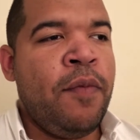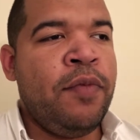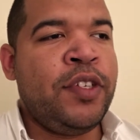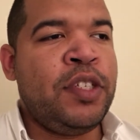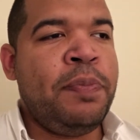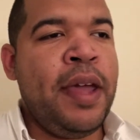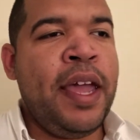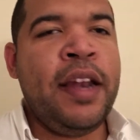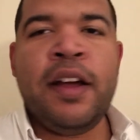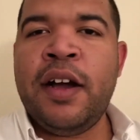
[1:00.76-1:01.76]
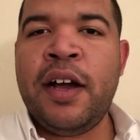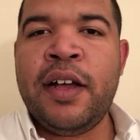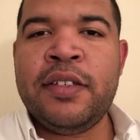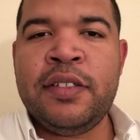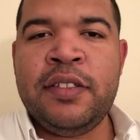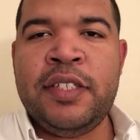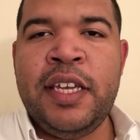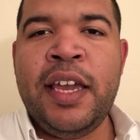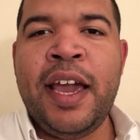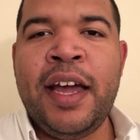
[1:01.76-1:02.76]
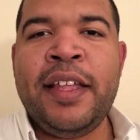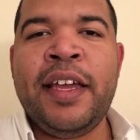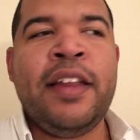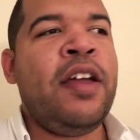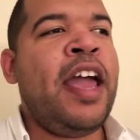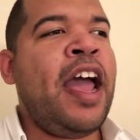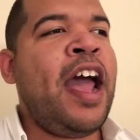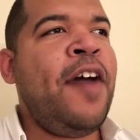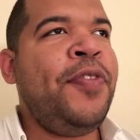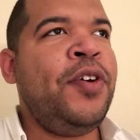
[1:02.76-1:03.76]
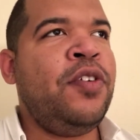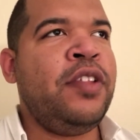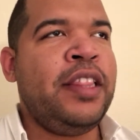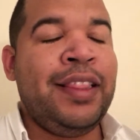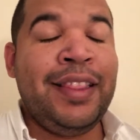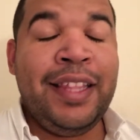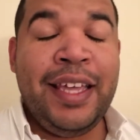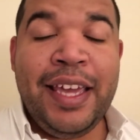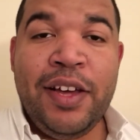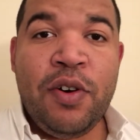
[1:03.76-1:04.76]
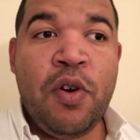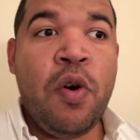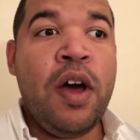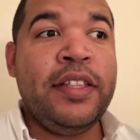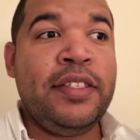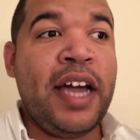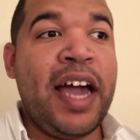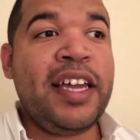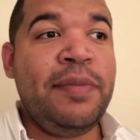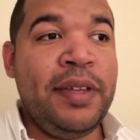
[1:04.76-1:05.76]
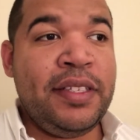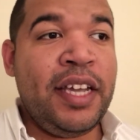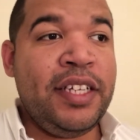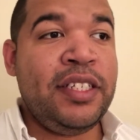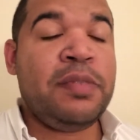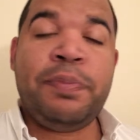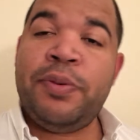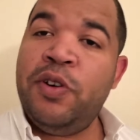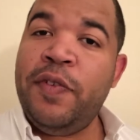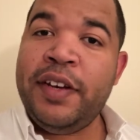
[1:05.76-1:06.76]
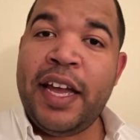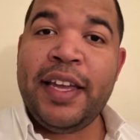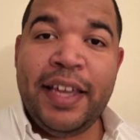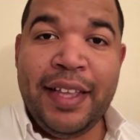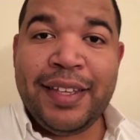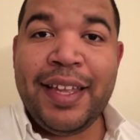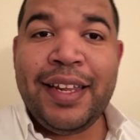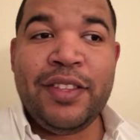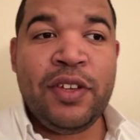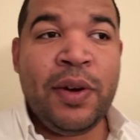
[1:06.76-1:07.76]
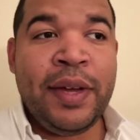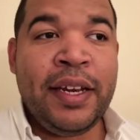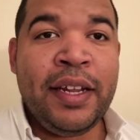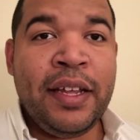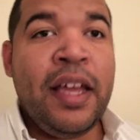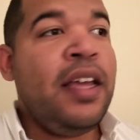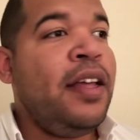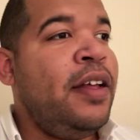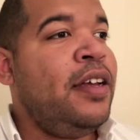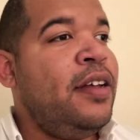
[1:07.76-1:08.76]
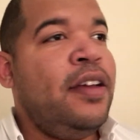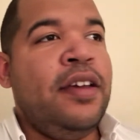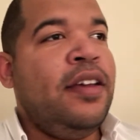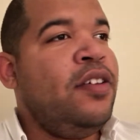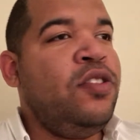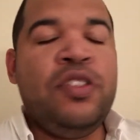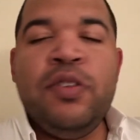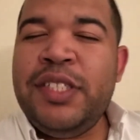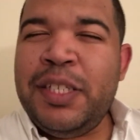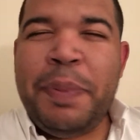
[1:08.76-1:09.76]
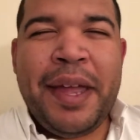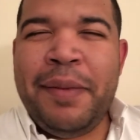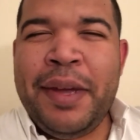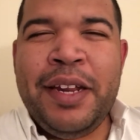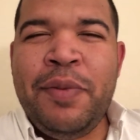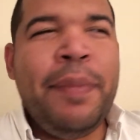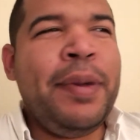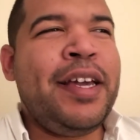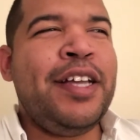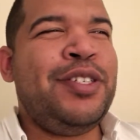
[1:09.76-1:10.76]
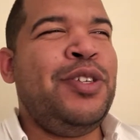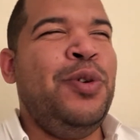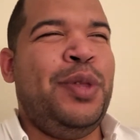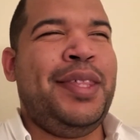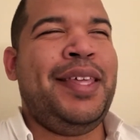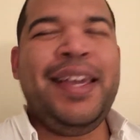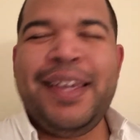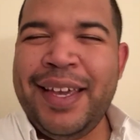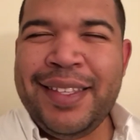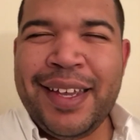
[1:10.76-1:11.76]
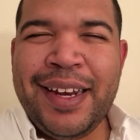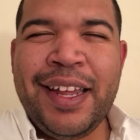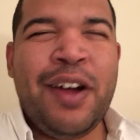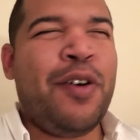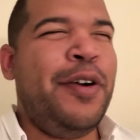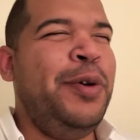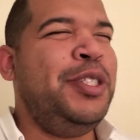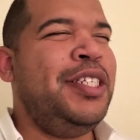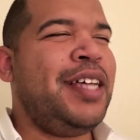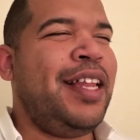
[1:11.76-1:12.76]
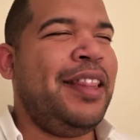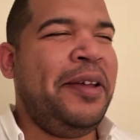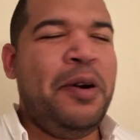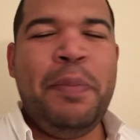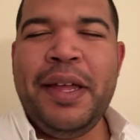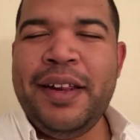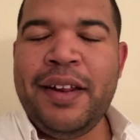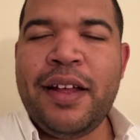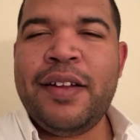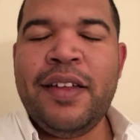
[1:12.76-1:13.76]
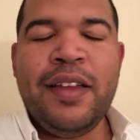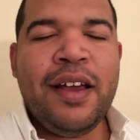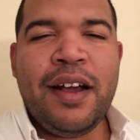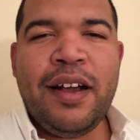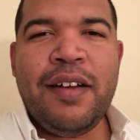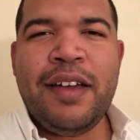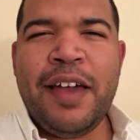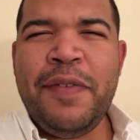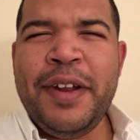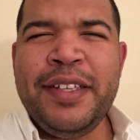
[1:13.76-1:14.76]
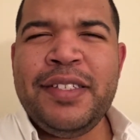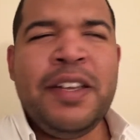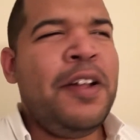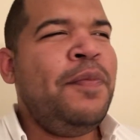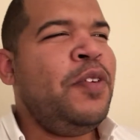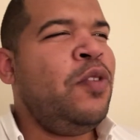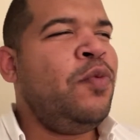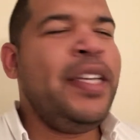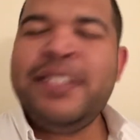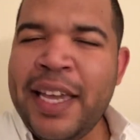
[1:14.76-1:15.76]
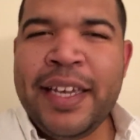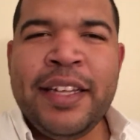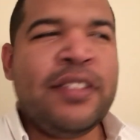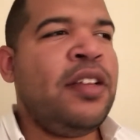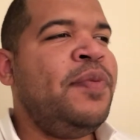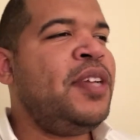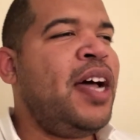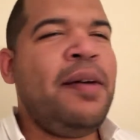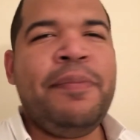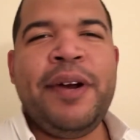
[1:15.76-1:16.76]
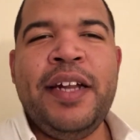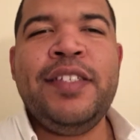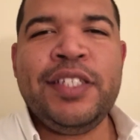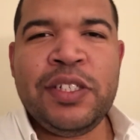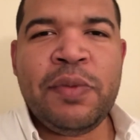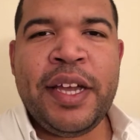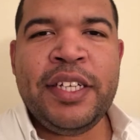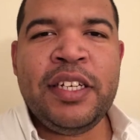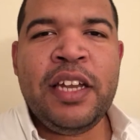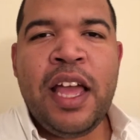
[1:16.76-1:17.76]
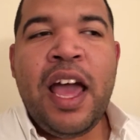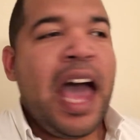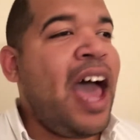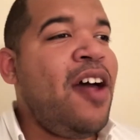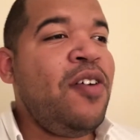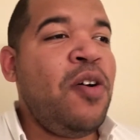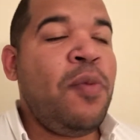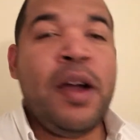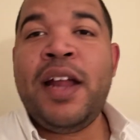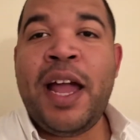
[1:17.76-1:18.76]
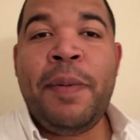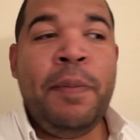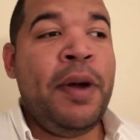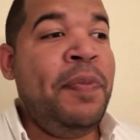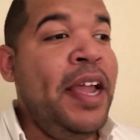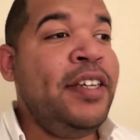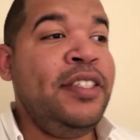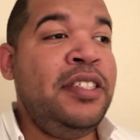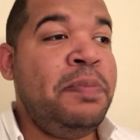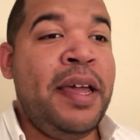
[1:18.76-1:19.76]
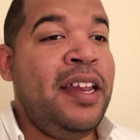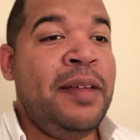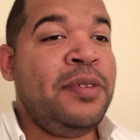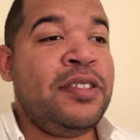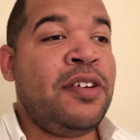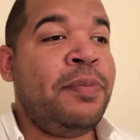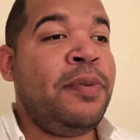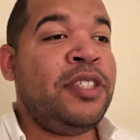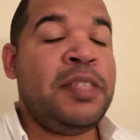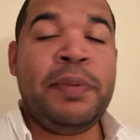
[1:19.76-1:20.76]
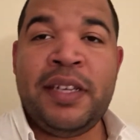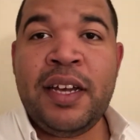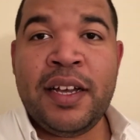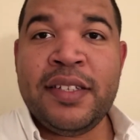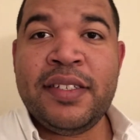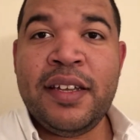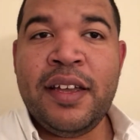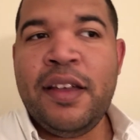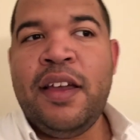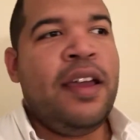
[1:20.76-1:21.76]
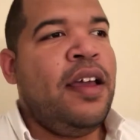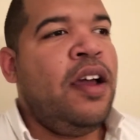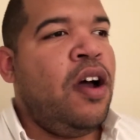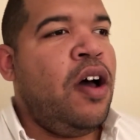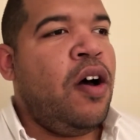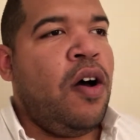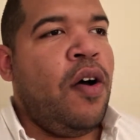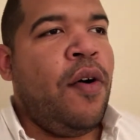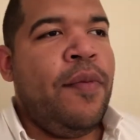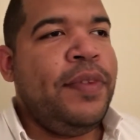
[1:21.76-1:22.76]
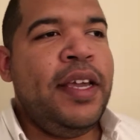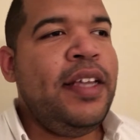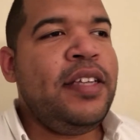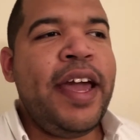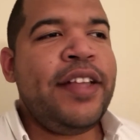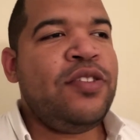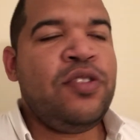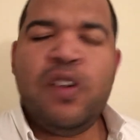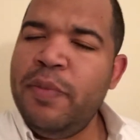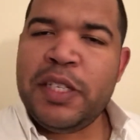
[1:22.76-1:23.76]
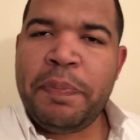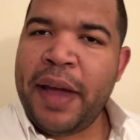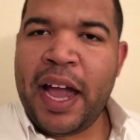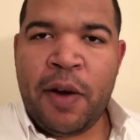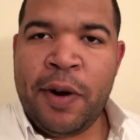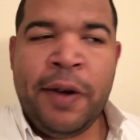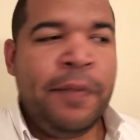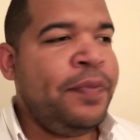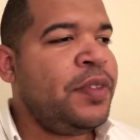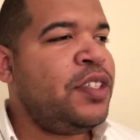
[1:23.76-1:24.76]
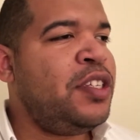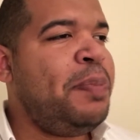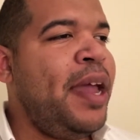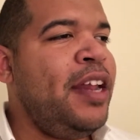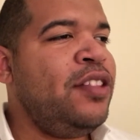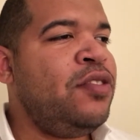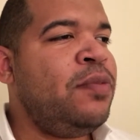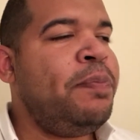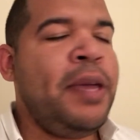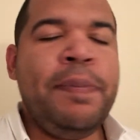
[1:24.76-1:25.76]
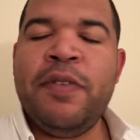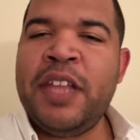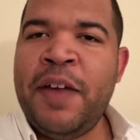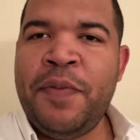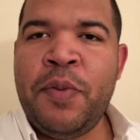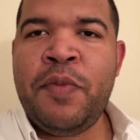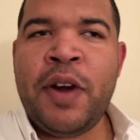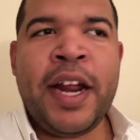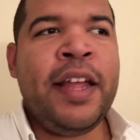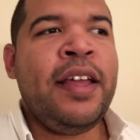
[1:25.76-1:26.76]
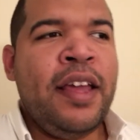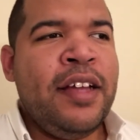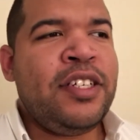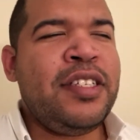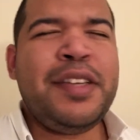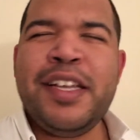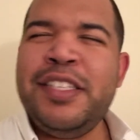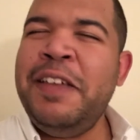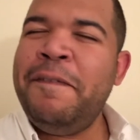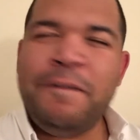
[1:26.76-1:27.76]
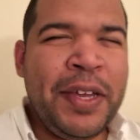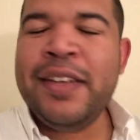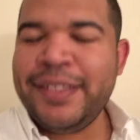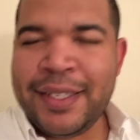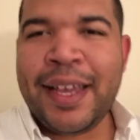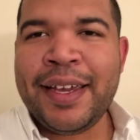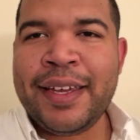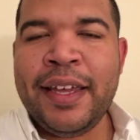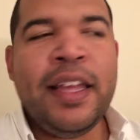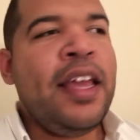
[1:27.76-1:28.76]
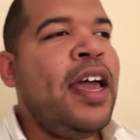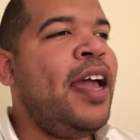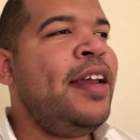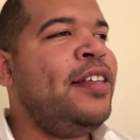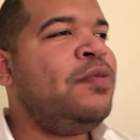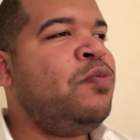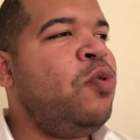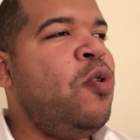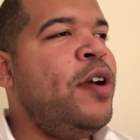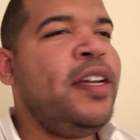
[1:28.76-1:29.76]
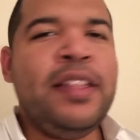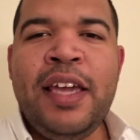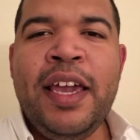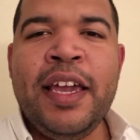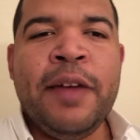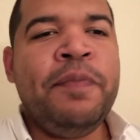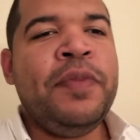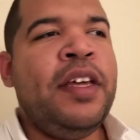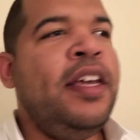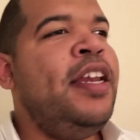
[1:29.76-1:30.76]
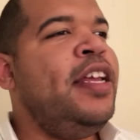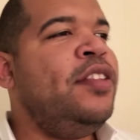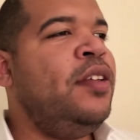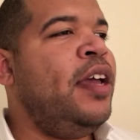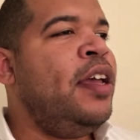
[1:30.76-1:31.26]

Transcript: suspend Zeke Elliott after legal documentation is proving that he didn't do it, you still suspend him anyway because you think he did it or it was just a little bit evidence? Ridiculous. Tom Brady situation. I don't know what happened, but they just suspended him just because. He has too much power. Suspending people left and right just because he feels like it. And it's ruining the league. He